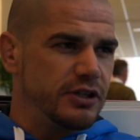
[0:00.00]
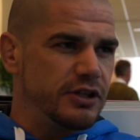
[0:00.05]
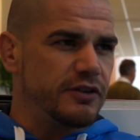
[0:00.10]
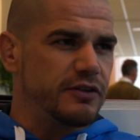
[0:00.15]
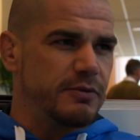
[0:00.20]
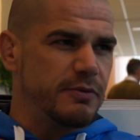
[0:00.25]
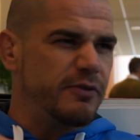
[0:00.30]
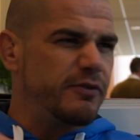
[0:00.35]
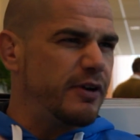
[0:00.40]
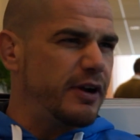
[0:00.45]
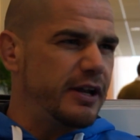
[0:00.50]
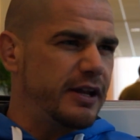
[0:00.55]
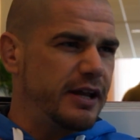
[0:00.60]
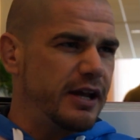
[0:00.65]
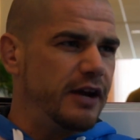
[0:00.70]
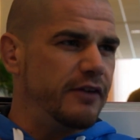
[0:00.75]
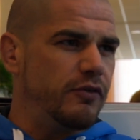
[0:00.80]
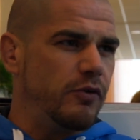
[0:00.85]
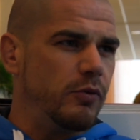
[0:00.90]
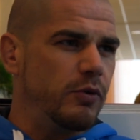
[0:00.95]
You have to be very
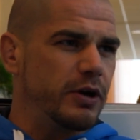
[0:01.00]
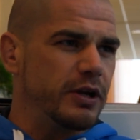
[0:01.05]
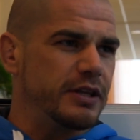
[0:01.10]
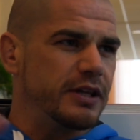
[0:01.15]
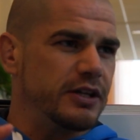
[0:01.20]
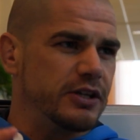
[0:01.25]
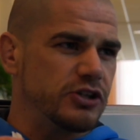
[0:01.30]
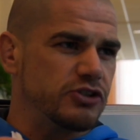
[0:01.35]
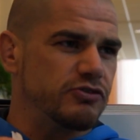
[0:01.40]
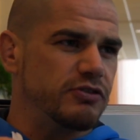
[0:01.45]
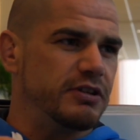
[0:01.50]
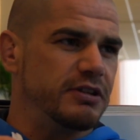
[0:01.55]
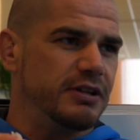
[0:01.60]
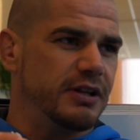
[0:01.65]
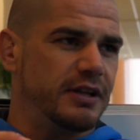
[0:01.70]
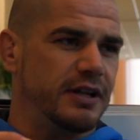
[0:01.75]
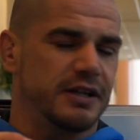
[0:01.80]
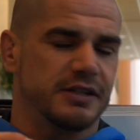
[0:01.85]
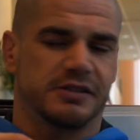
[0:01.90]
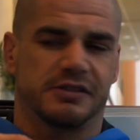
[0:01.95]
careful walking down the street
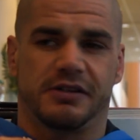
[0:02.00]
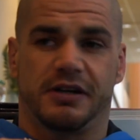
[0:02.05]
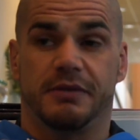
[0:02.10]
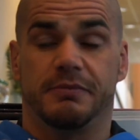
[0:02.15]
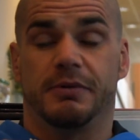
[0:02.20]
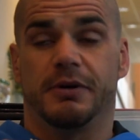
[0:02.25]
down that side.